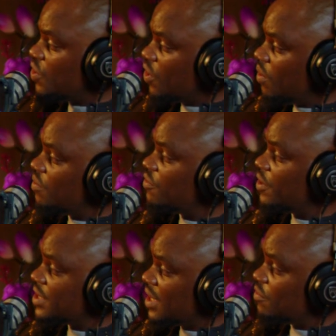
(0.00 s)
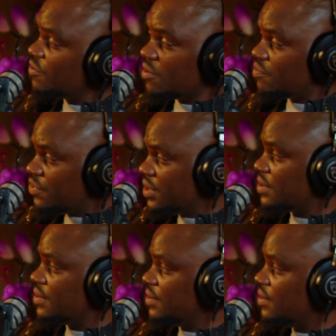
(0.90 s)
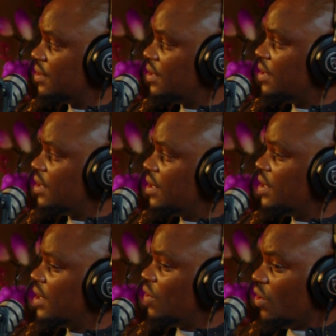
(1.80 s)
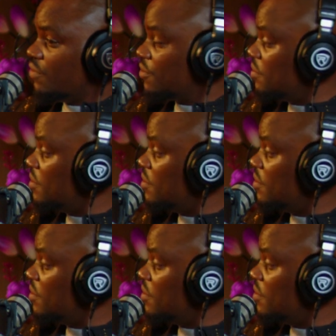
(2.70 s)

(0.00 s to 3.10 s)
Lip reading: come, for example, from prison or from the